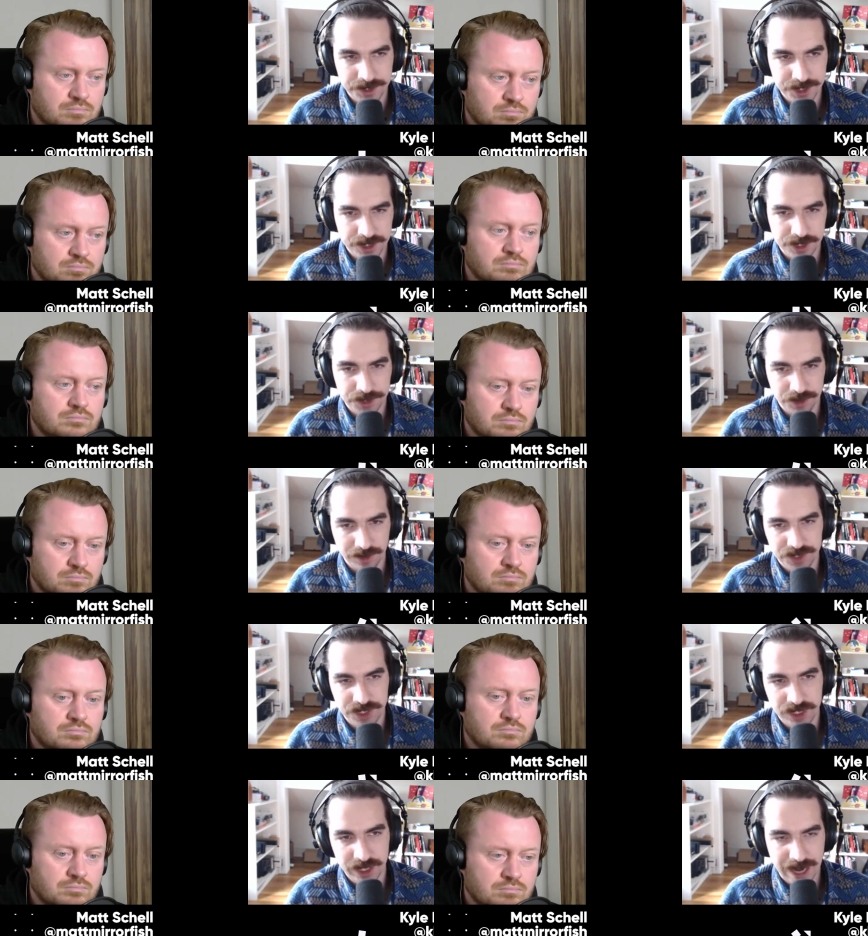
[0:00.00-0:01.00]
Speaker 1: it's easy to sort of
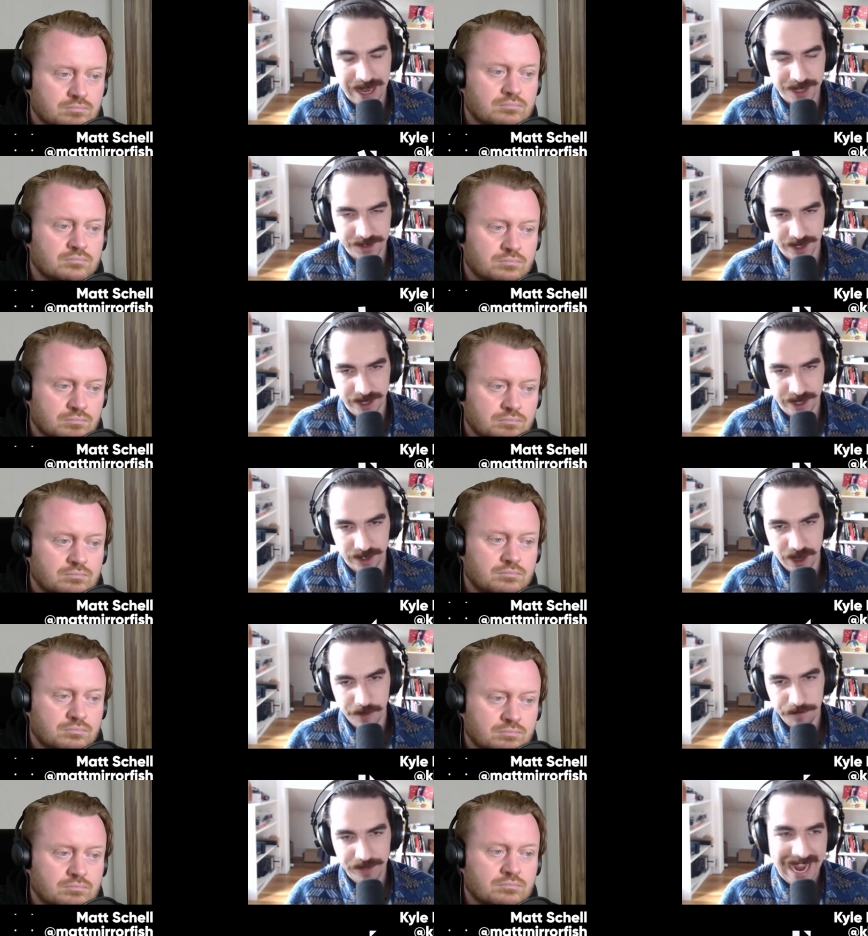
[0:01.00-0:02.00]
see it as like
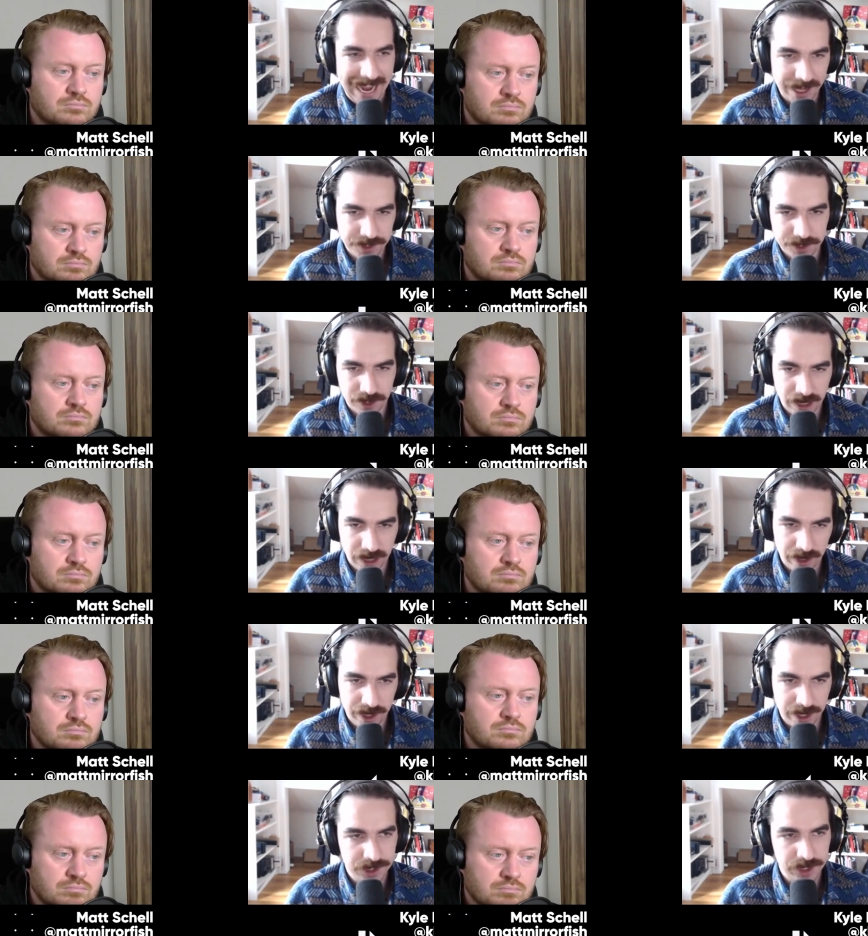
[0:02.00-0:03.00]

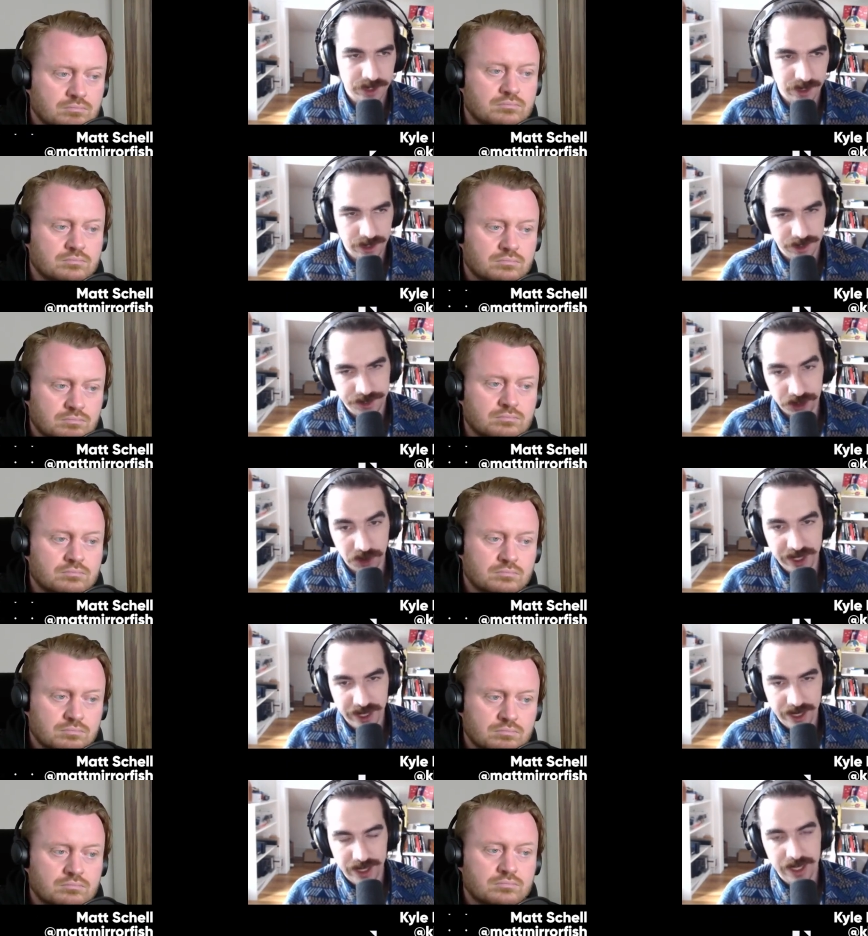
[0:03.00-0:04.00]
ancillary, and to a degree
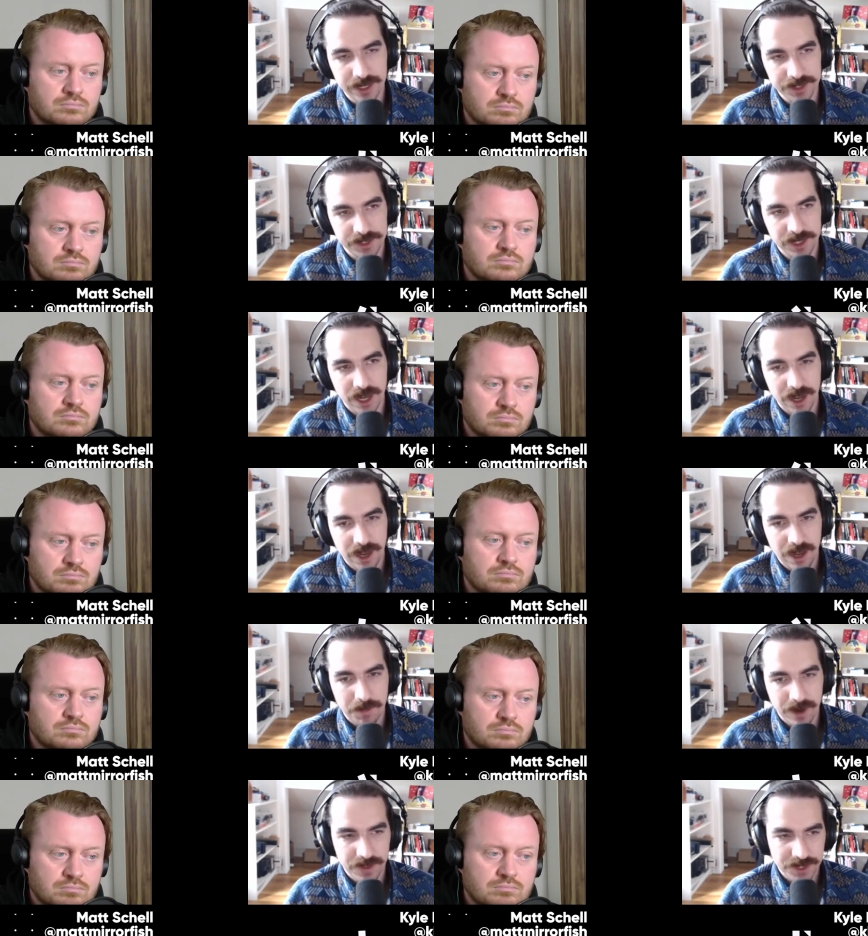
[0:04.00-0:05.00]
it is.
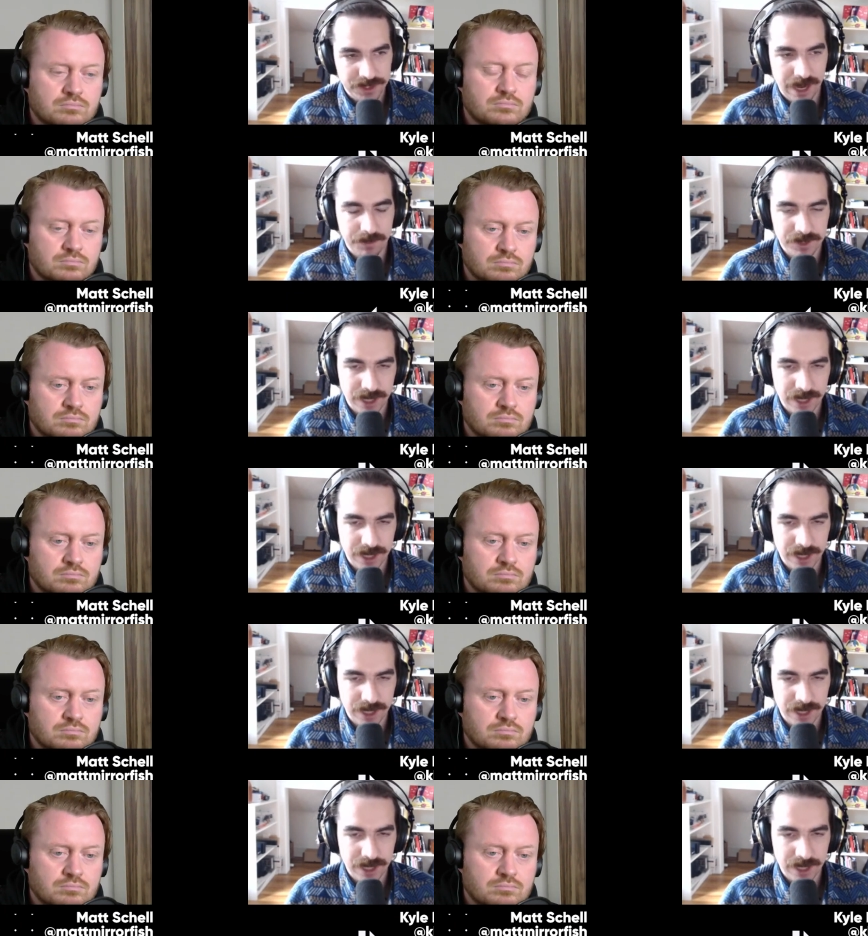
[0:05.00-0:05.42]
But at the same